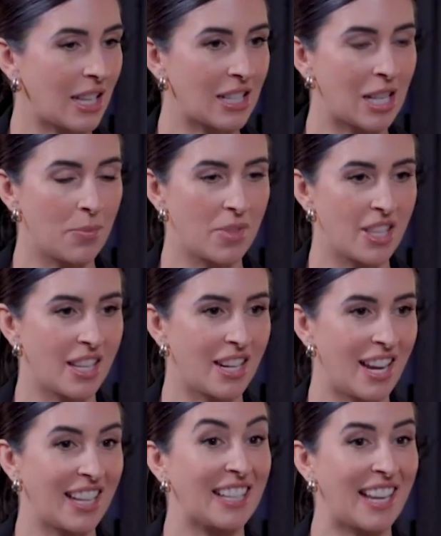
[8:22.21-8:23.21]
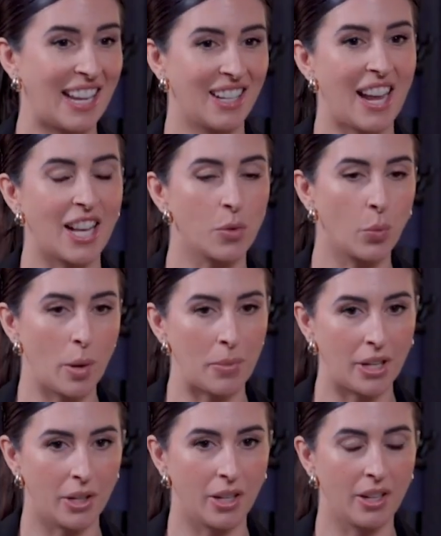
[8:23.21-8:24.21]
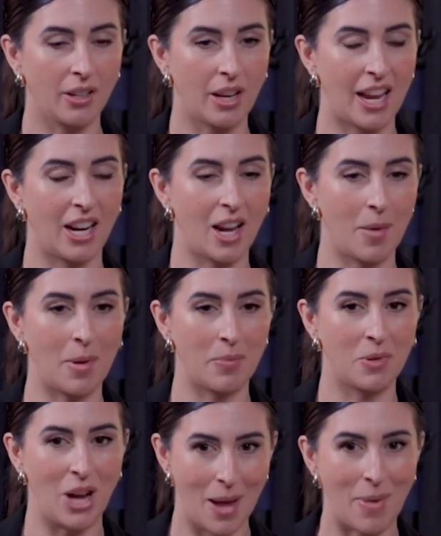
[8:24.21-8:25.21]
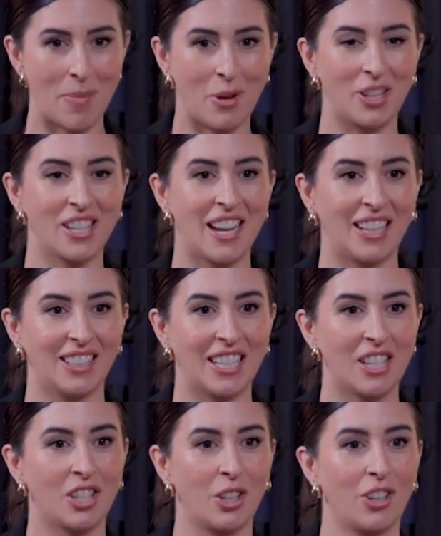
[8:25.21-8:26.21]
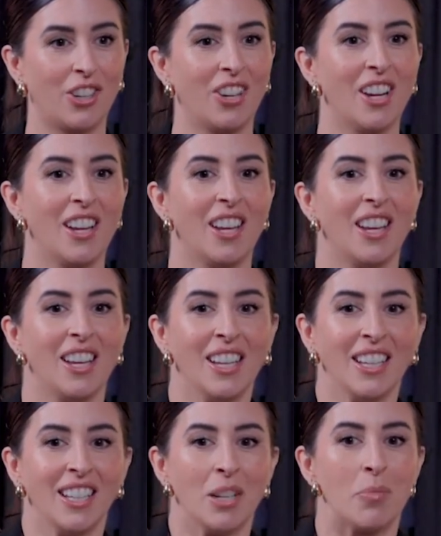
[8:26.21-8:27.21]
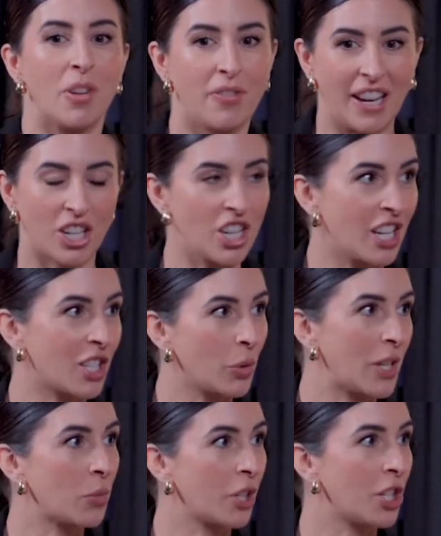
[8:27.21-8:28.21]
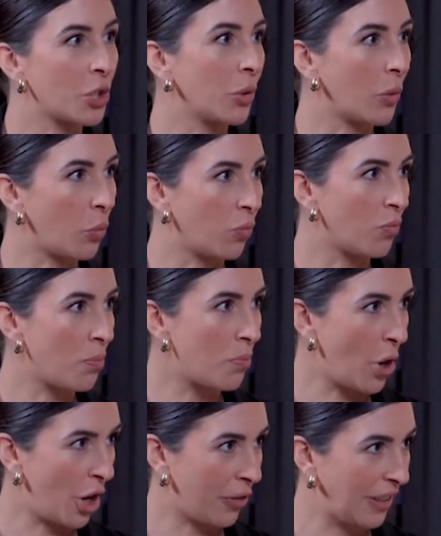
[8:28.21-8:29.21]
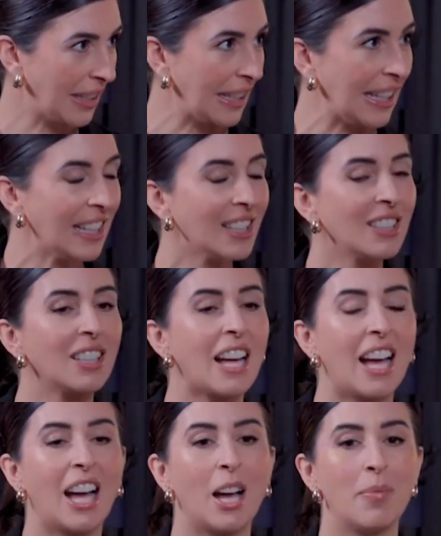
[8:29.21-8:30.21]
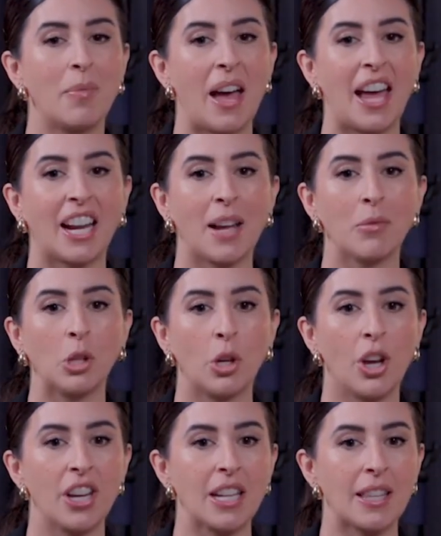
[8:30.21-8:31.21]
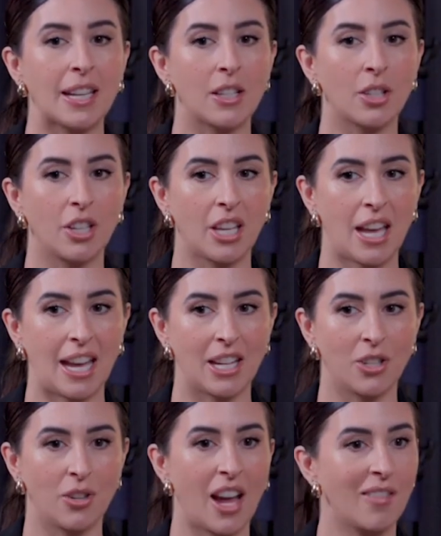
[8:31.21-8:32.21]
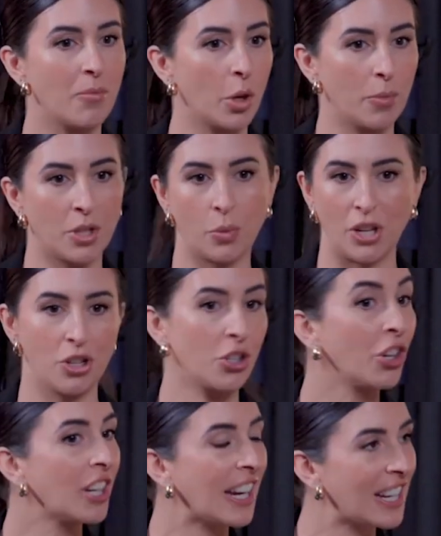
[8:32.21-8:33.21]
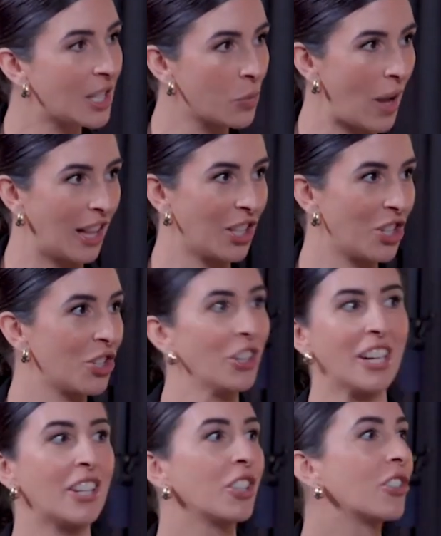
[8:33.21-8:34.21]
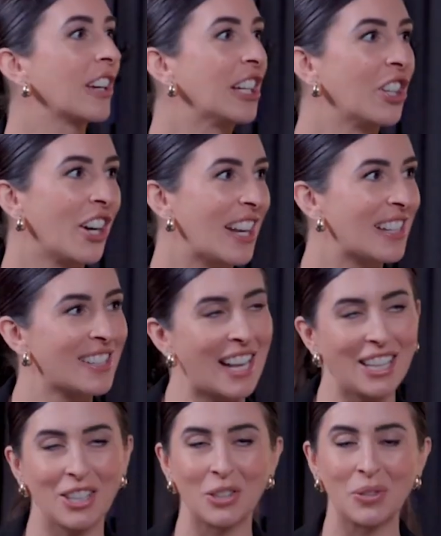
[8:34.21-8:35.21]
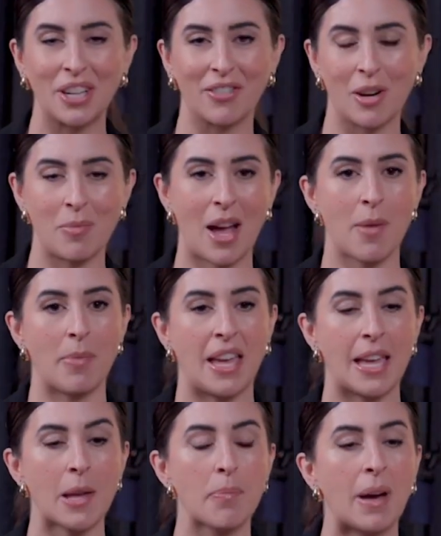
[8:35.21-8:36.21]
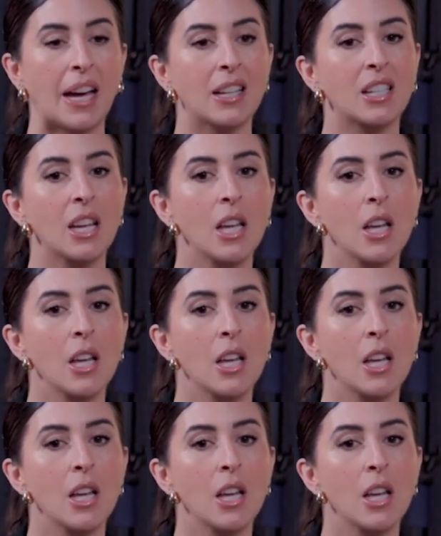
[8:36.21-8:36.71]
that's something that, again, as women, and I'm a type A personality, so perfectionists always want to do it perfectly. And I'm learning that it's okay to have moments where you don't eat as well and you don't eat your green goddess salad or whatever it might be, but